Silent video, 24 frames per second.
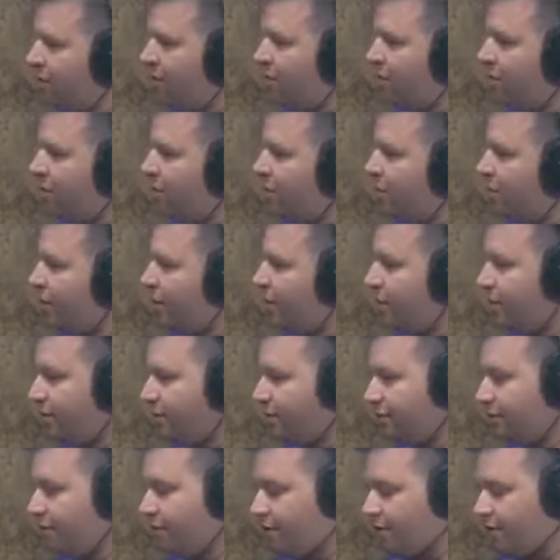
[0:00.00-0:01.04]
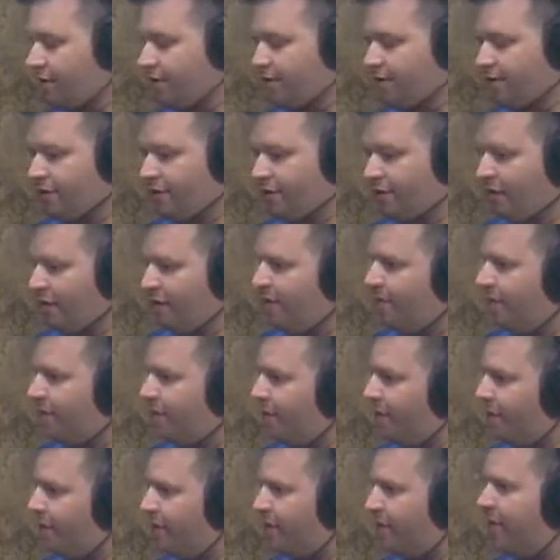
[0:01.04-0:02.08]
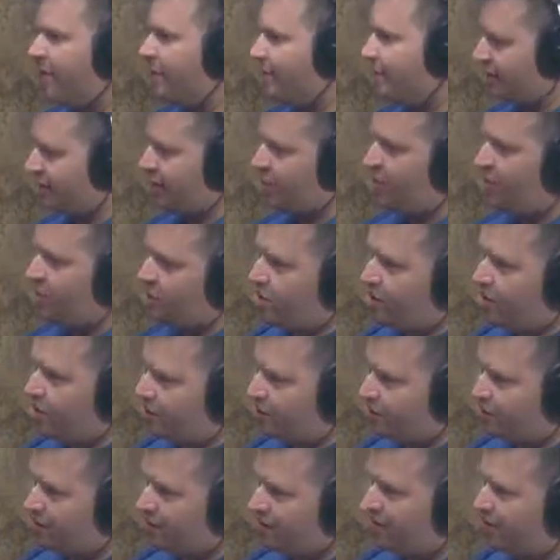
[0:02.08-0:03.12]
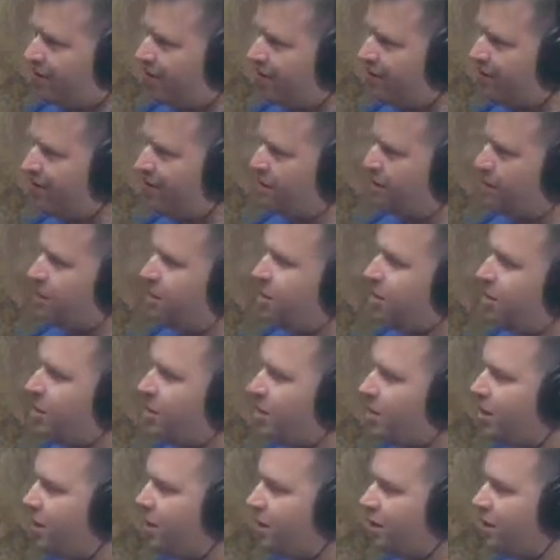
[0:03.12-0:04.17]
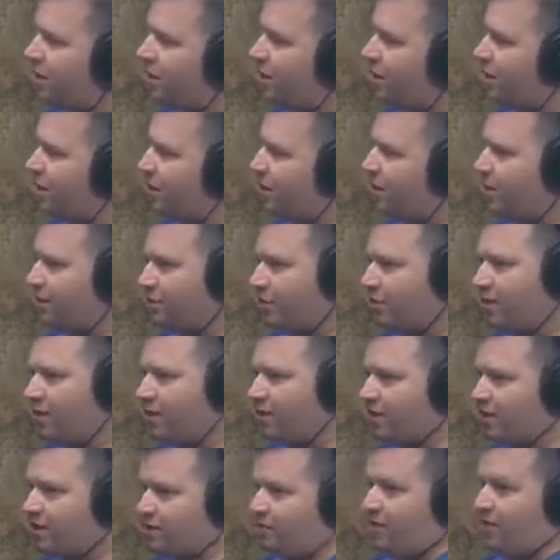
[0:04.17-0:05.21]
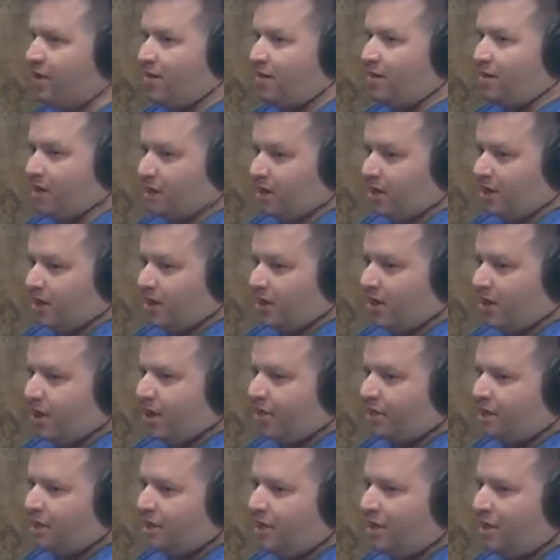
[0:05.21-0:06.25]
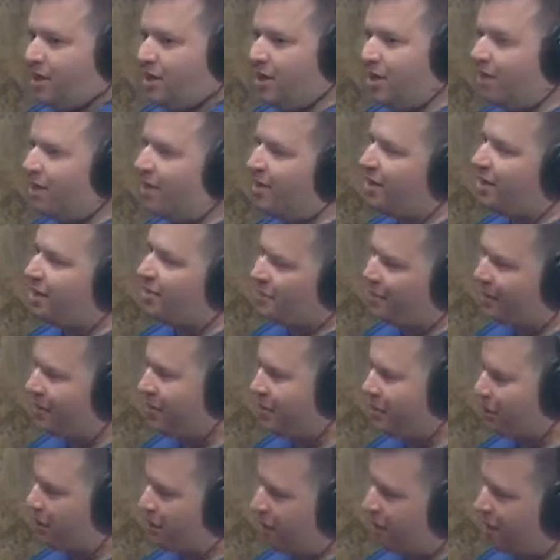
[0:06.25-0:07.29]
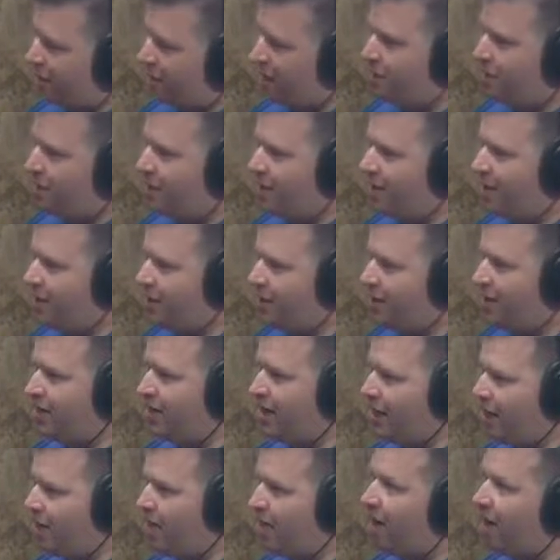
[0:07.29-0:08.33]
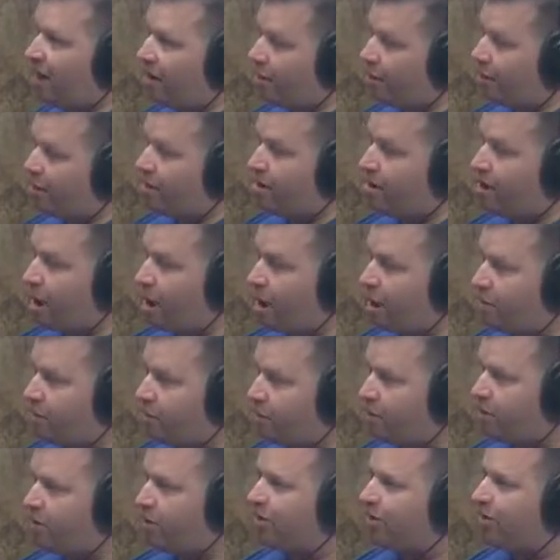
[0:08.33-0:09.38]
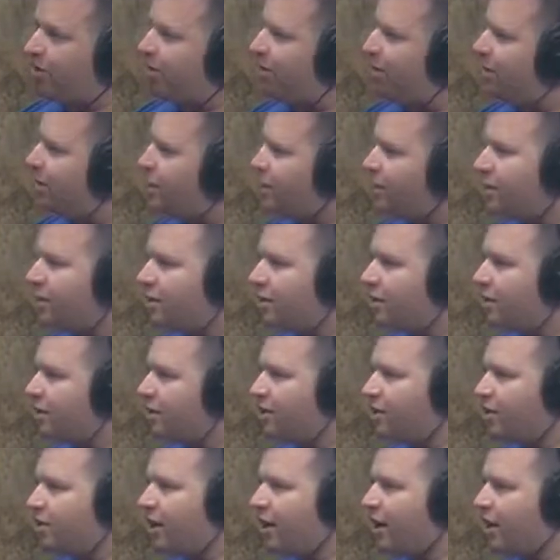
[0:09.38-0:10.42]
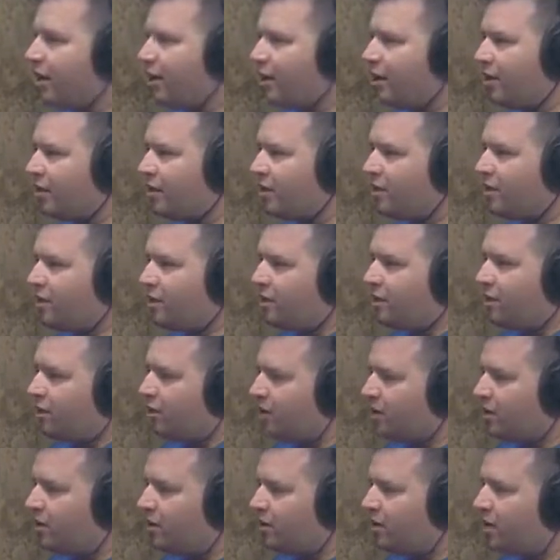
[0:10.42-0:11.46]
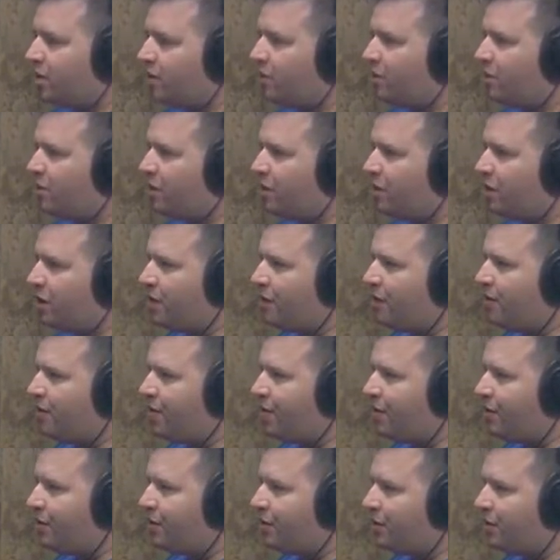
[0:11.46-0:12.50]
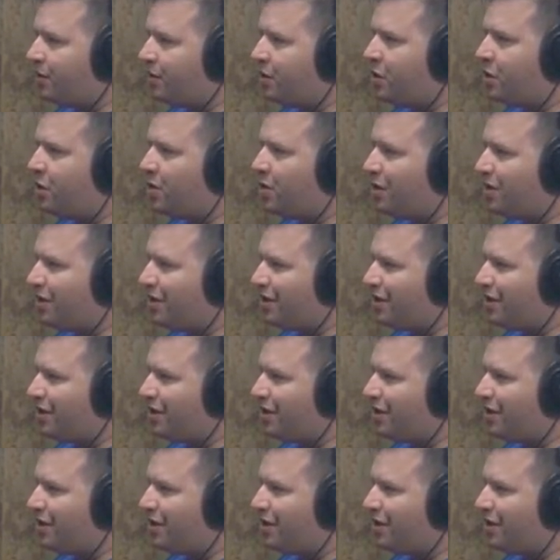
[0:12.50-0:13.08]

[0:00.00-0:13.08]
Well, if this, then this, and I was like, well, I guess it is, but I was still kind of on the edge, and then I heard an audible, hey, that's what it's called, faith. Just do it.